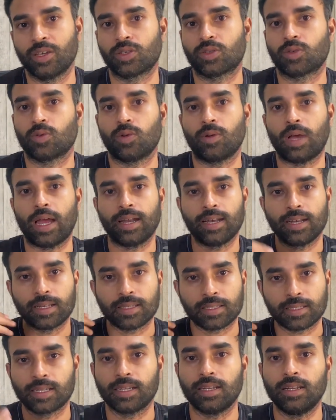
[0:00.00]
So,
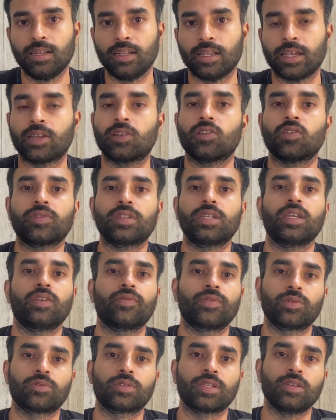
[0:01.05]
and still end of the day,
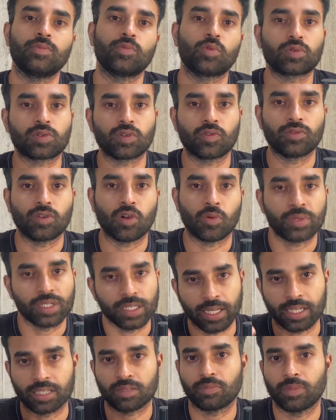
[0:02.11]
if you see, most of the
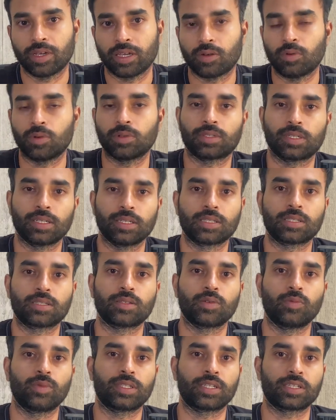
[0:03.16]
option expire
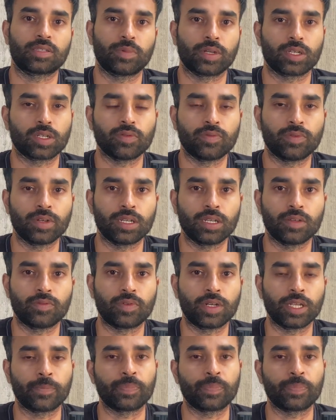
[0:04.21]
worthless with respect to FINNIFTY.